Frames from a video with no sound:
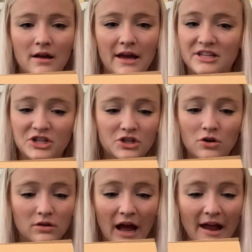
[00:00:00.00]
it's just
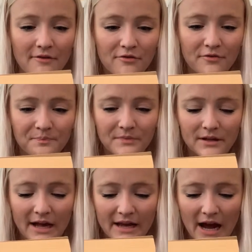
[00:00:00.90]
her life.
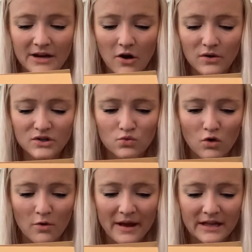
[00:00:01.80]
Like, I know it's a
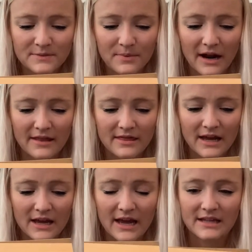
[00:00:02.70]
romance, but I
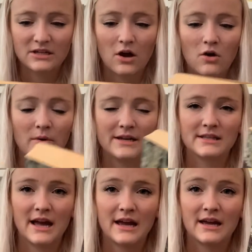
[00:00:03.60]
think it's always
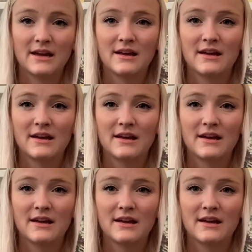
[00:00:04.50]
like,